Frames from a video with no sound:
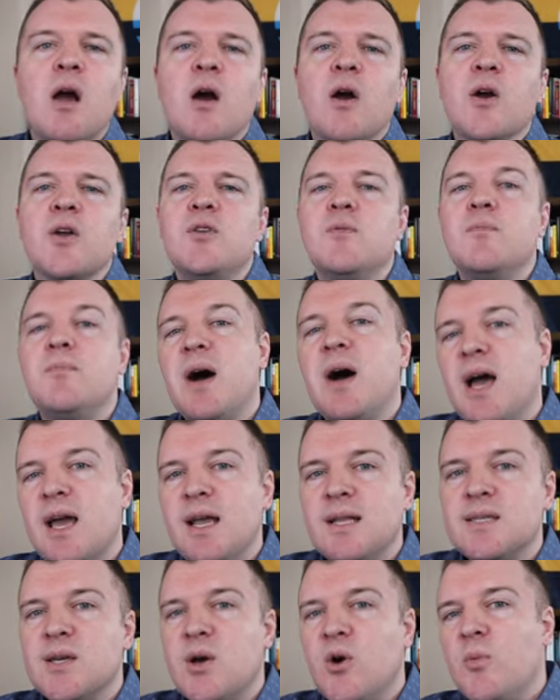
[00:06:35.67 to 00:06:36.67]
are you
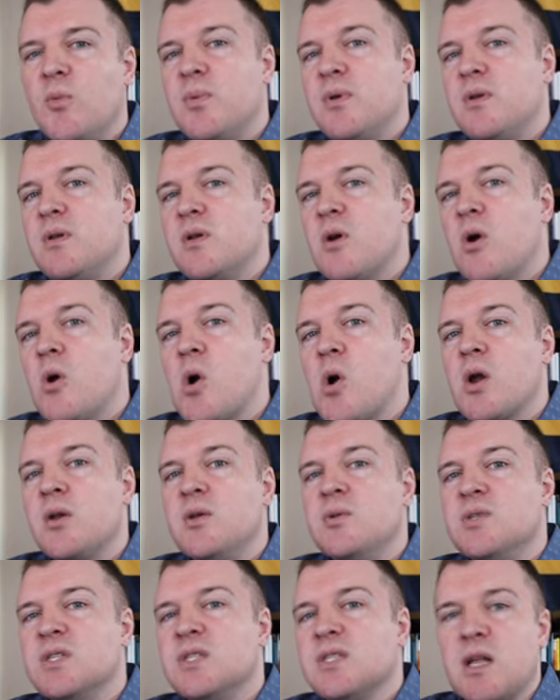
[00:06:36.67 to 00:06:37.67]
buying to open or are
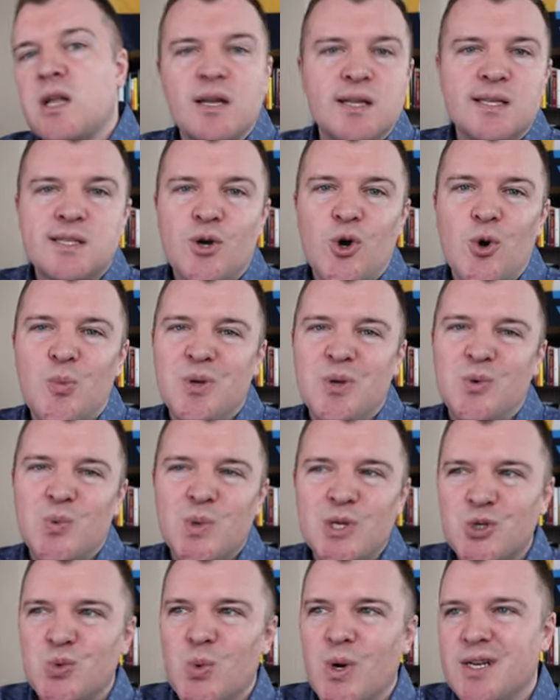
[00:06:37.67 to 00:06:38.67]
you selling to open?
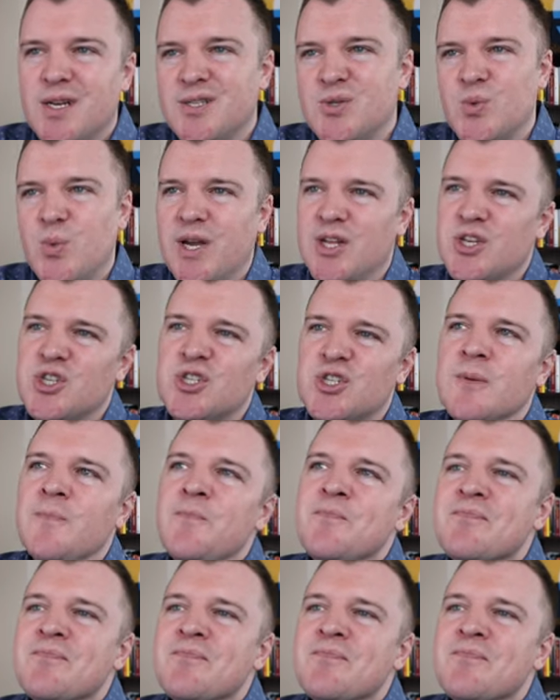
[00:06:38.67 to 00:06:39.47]
Which one is which?